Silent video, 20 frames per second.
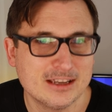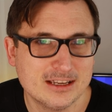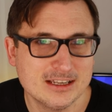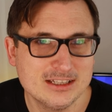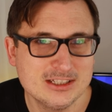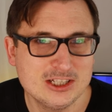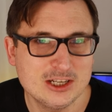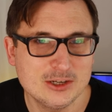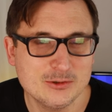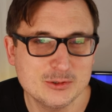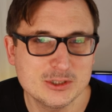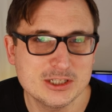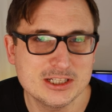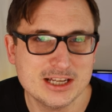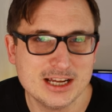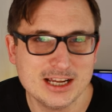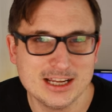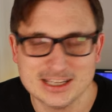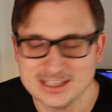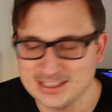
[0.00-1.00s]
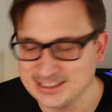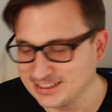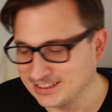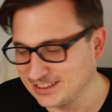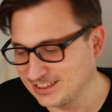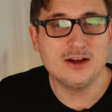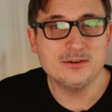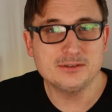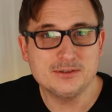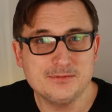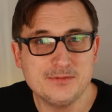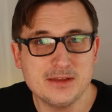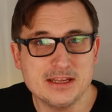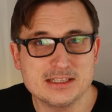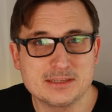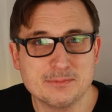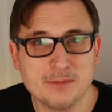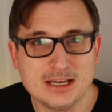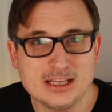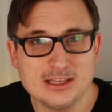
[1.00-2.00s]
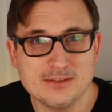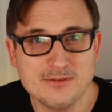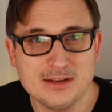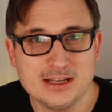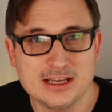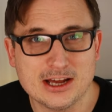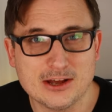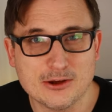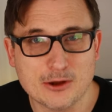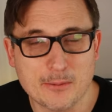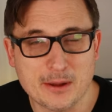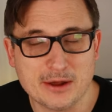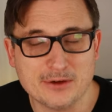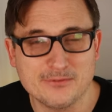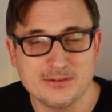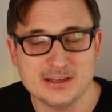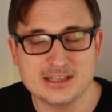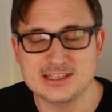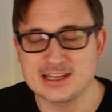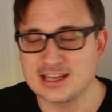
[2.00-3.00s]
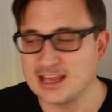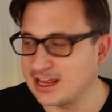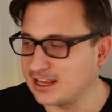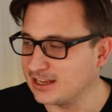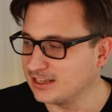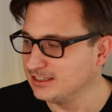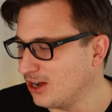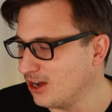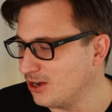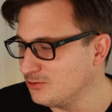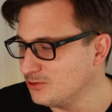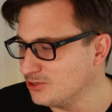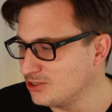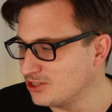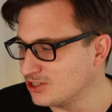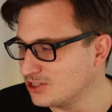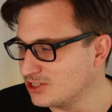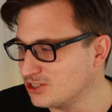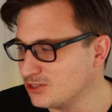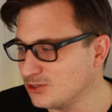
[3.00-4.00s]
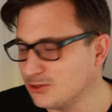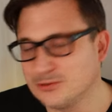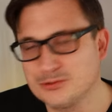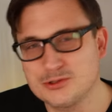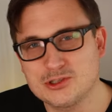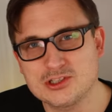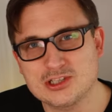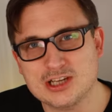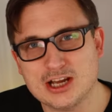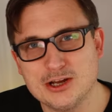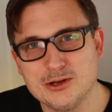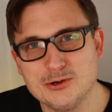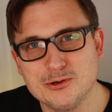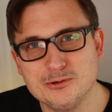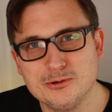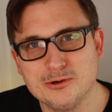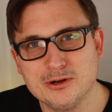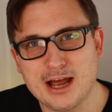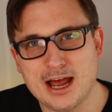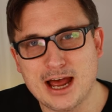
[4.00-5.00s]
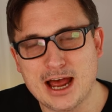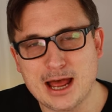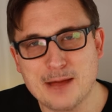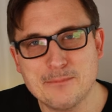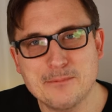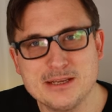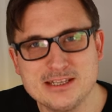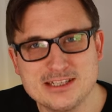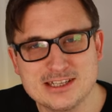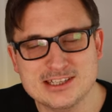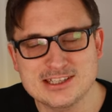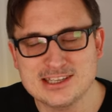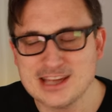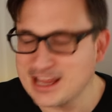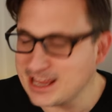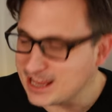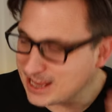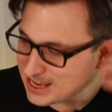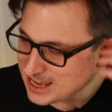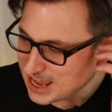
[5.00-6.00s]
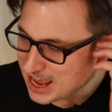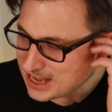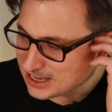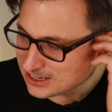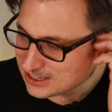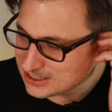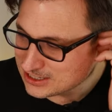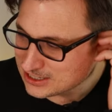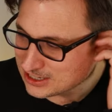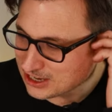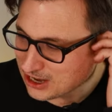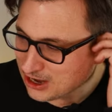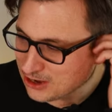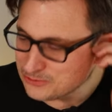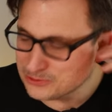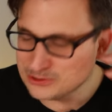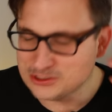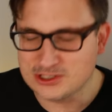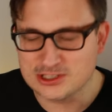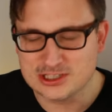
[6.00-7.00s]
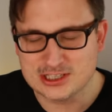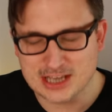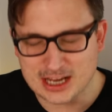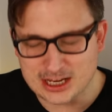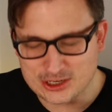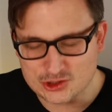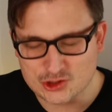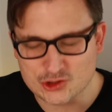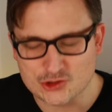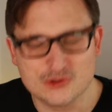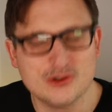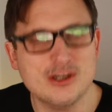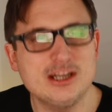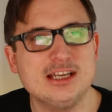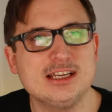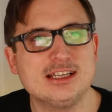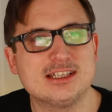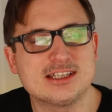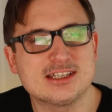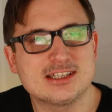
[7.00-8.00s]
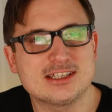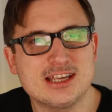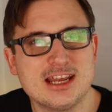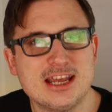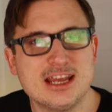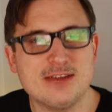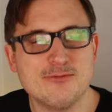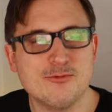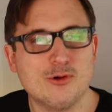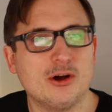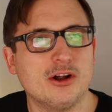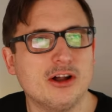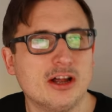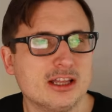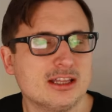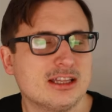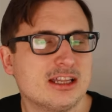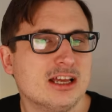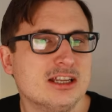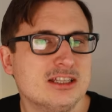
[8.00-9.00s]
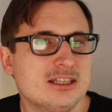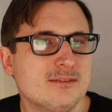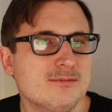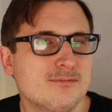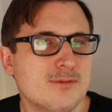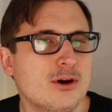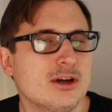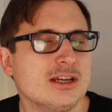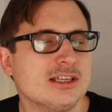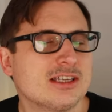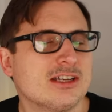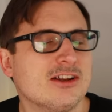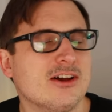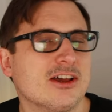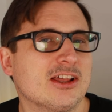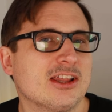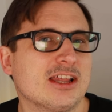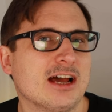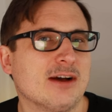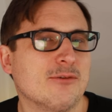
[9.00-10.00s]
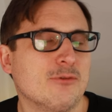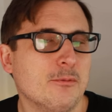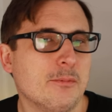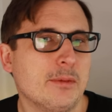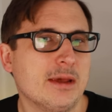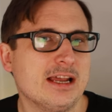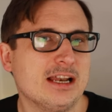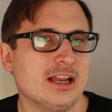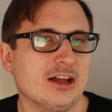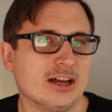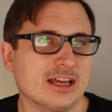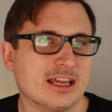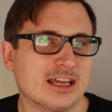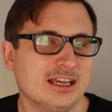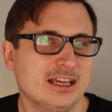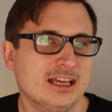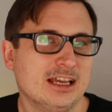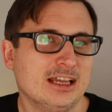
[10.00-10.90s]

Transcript: until today. After Vince made the video about fixing it, I was just sort of so happy to see it again, and I was just intrigued to see what a device like that would be like